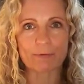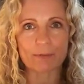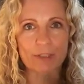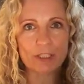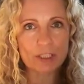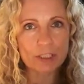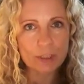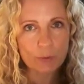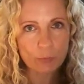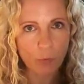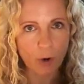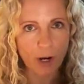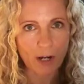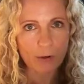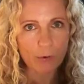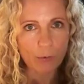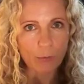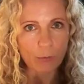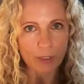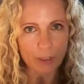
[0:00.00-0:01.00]
which is
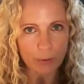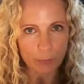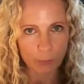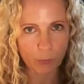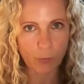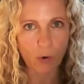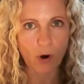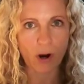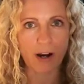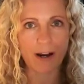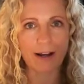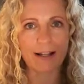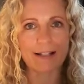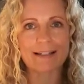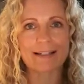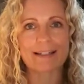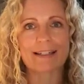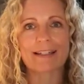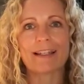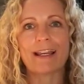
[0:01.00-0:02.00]
what we
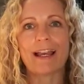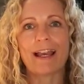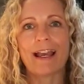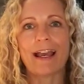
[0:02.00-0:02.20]
want.